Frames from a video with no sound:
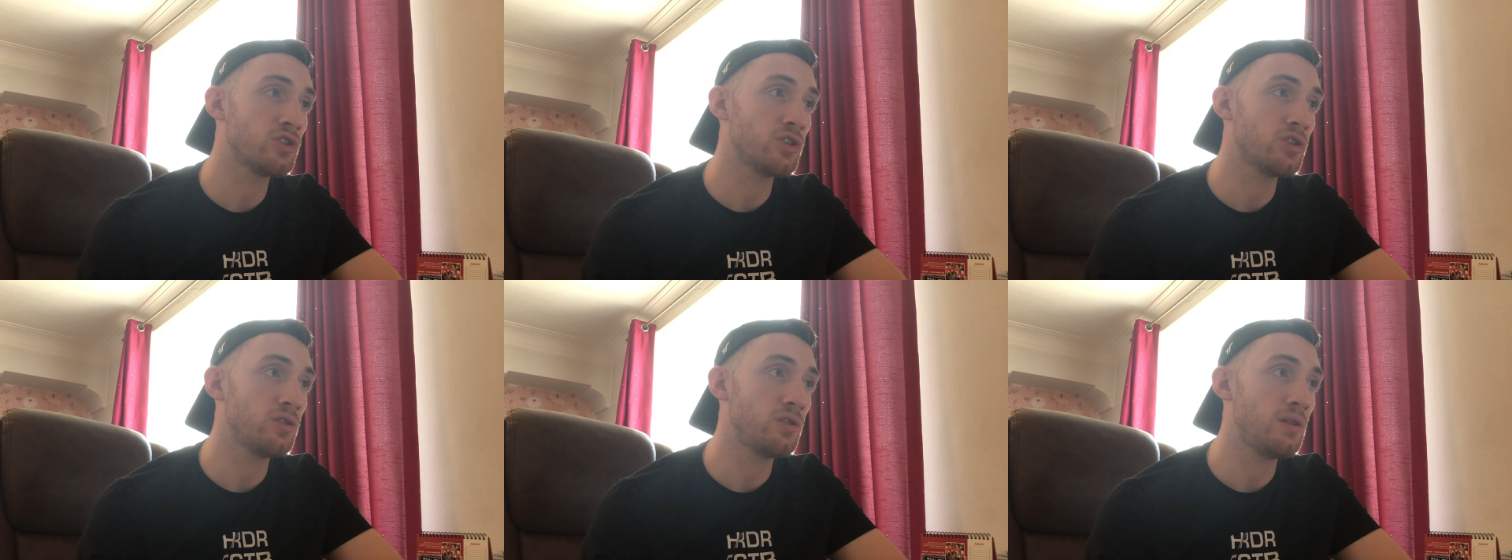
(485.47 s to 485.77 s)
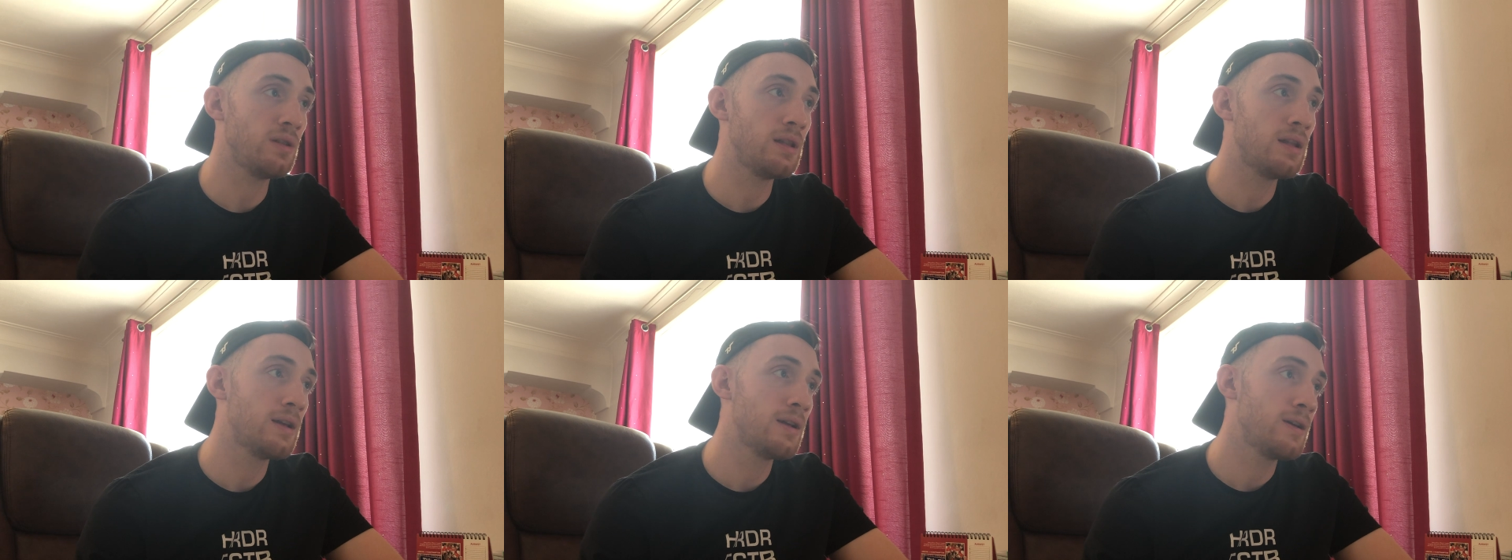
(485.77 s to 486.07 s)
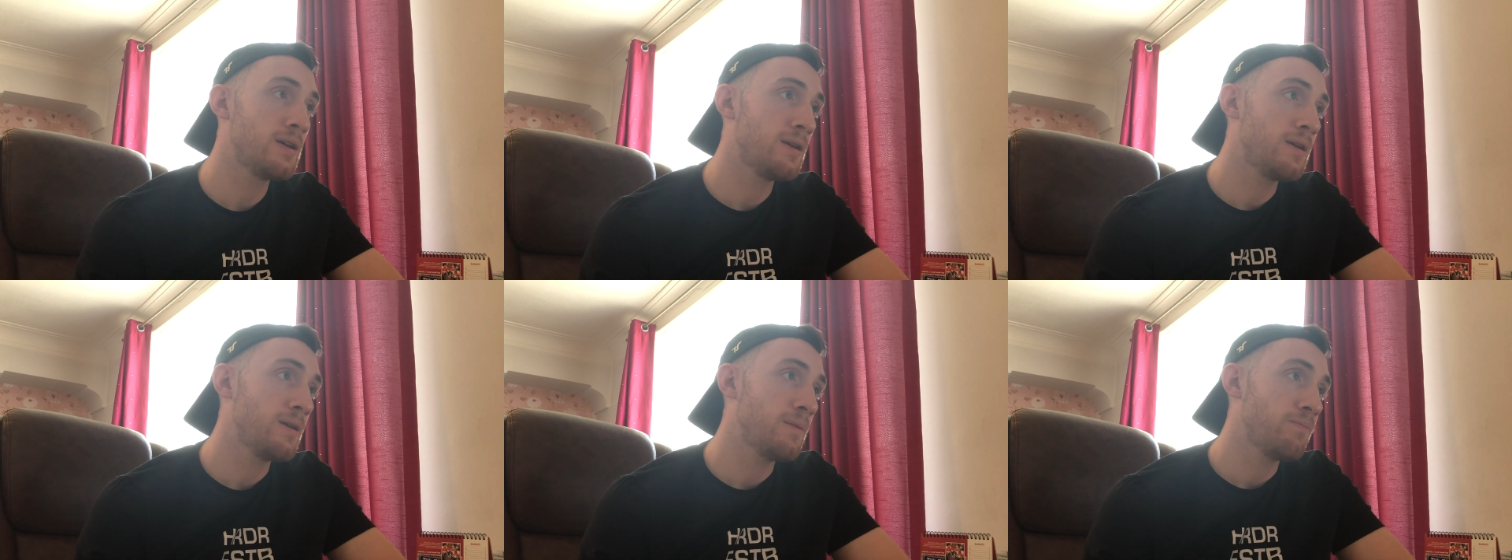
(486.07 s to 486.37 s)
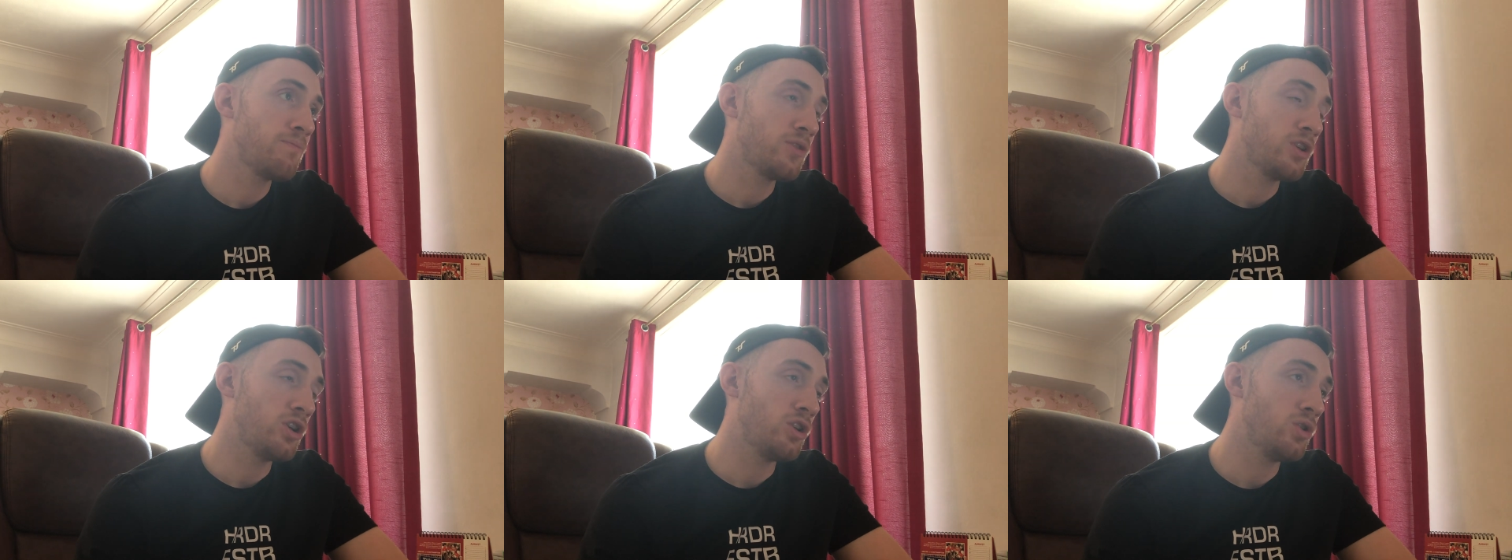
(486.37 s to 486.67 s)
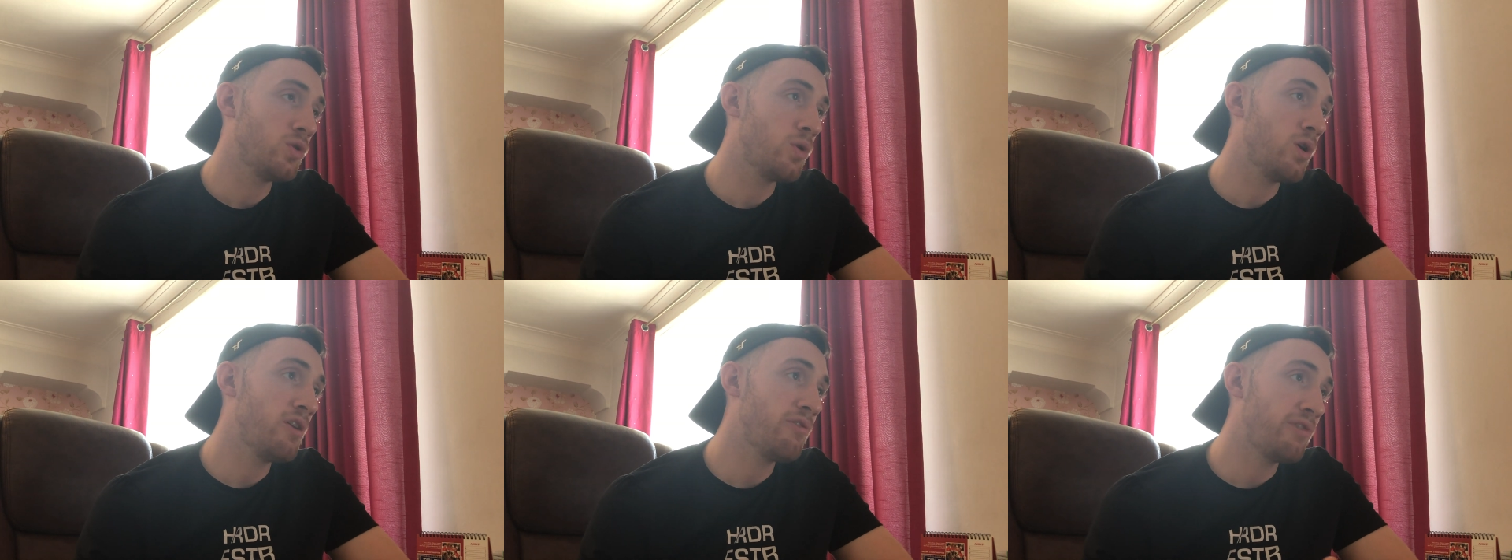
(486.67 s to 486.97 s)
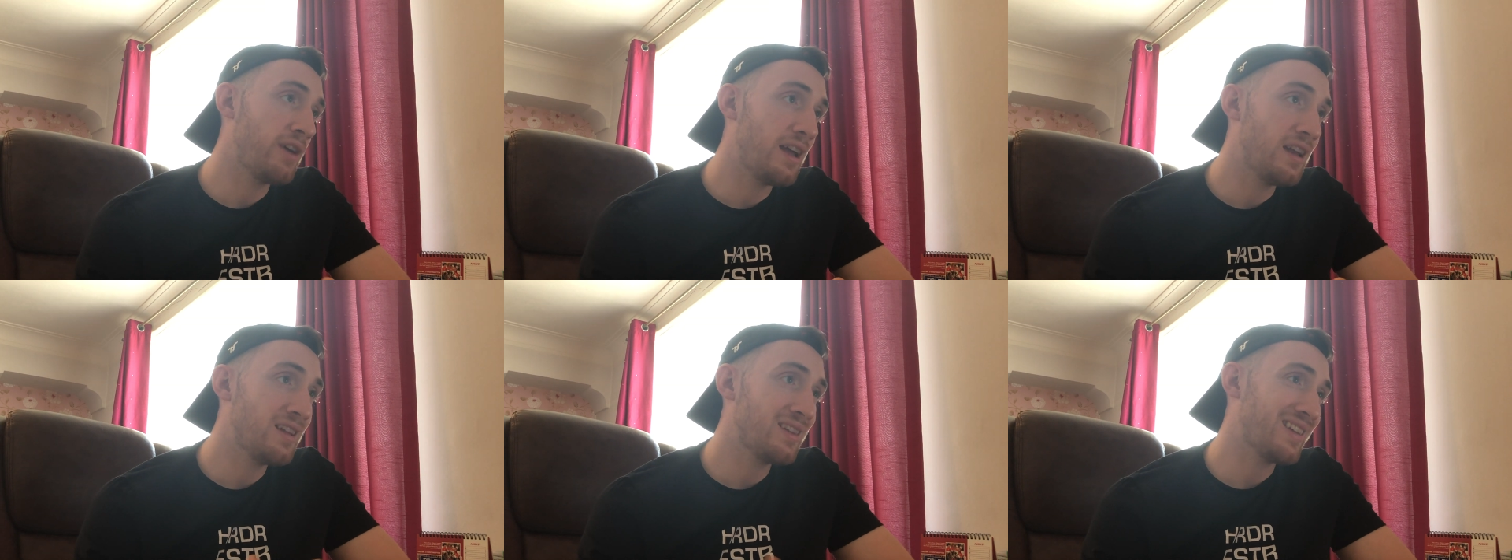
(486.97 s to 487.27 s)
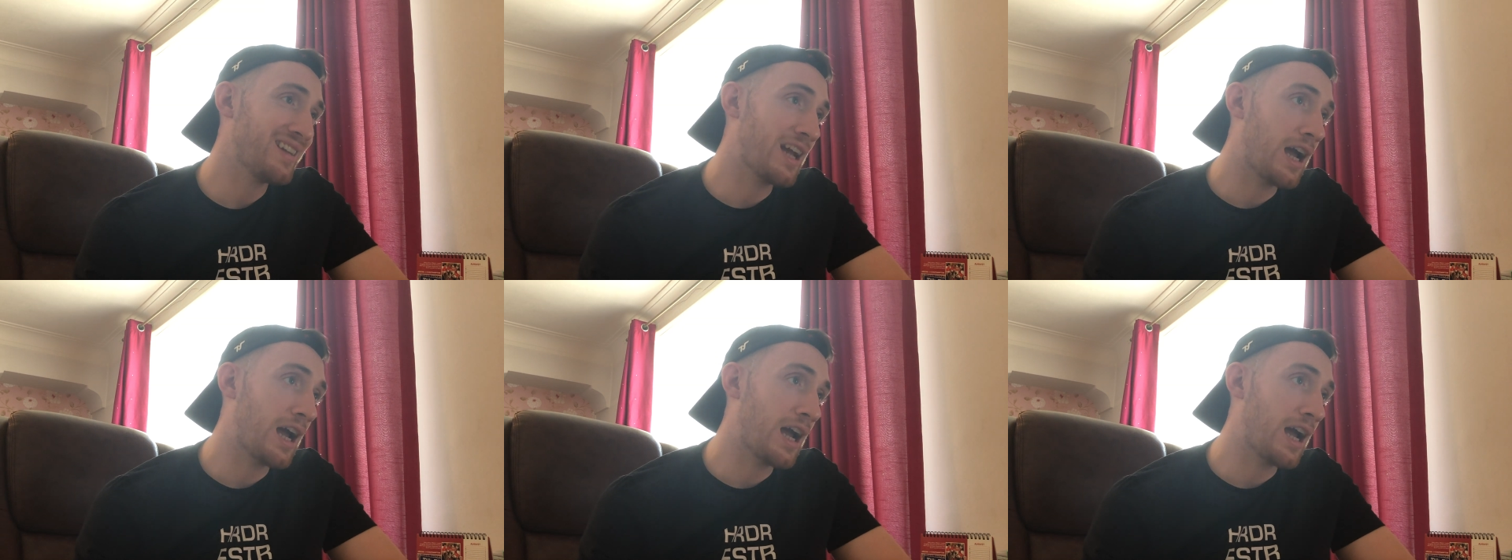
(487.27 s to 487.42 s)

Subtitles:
And you know, if anything,